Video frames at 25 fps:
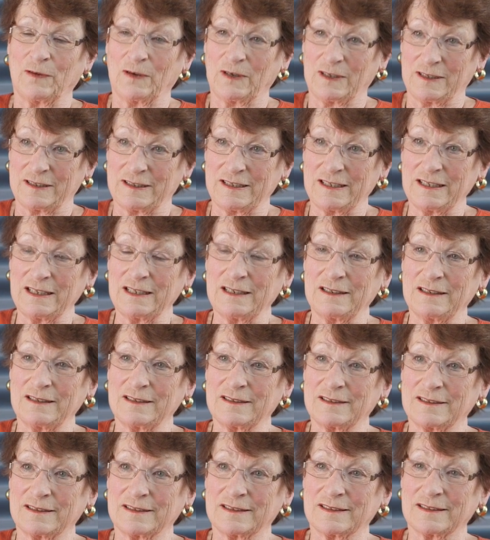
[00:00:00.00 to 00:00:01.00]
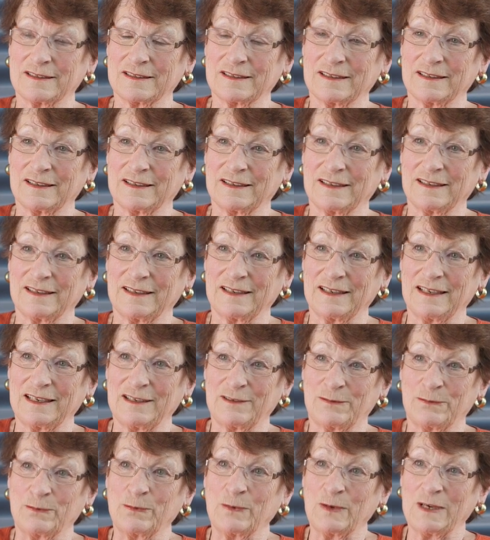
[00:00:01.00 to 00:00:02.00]
volunteers
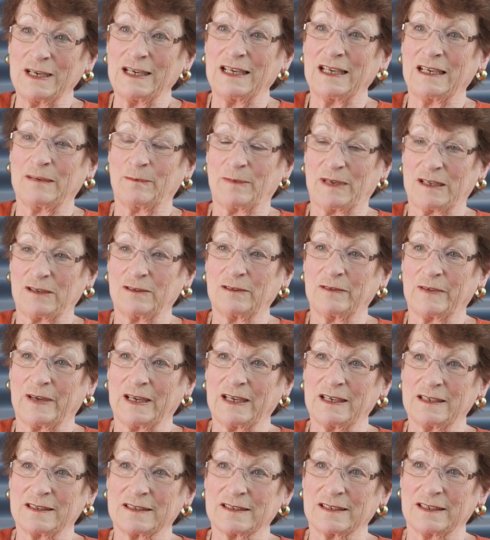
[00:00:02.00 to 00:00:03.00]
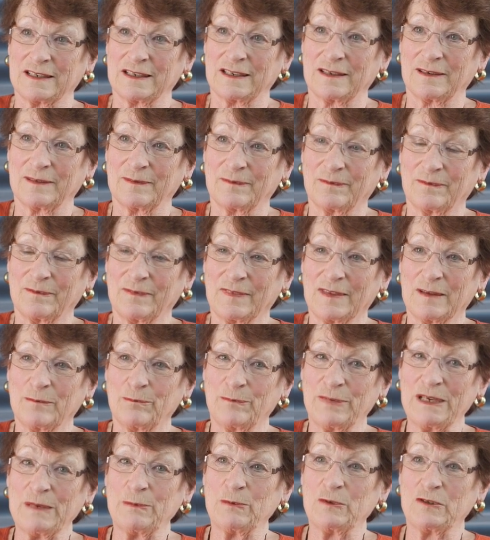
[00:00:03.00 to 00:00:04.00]
is really a matter of asking.
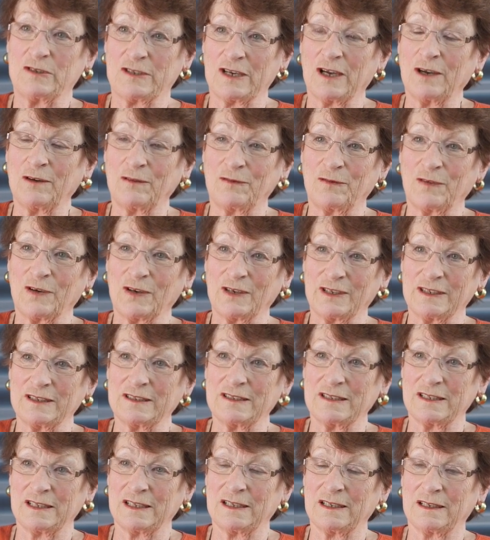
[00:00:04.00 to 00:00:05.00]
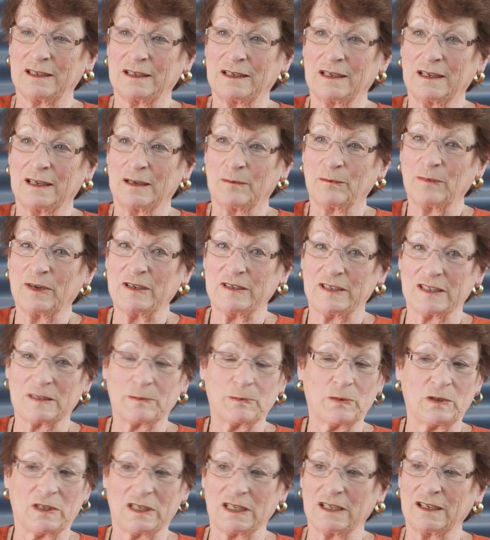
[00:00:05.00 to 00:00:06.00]
People don't volunteer by just
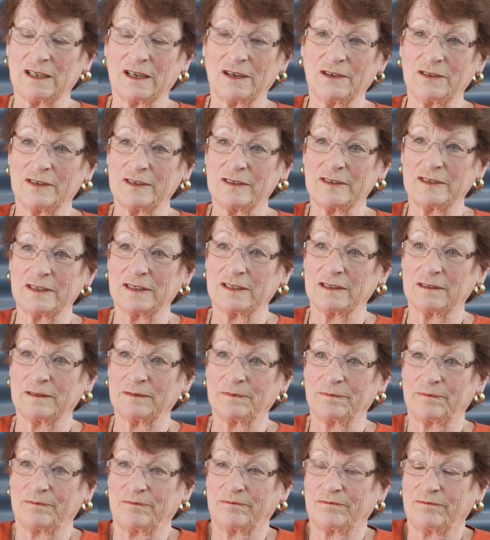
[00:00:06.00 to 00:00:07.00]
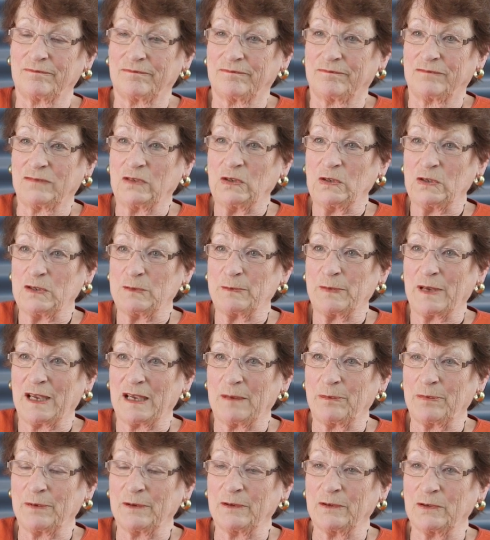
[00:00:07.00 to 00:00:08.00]
putting a notice in a
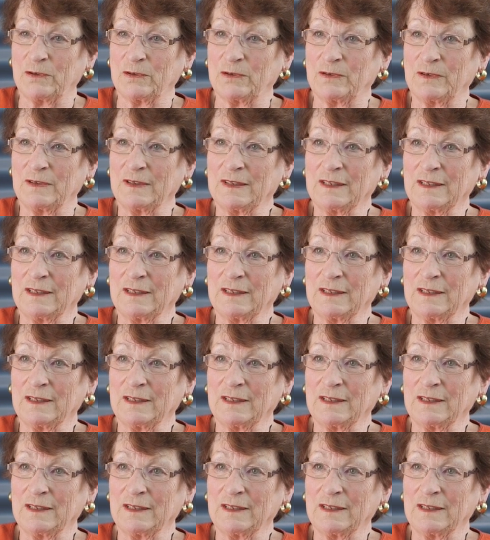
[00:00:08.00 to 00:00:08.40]
newspaper or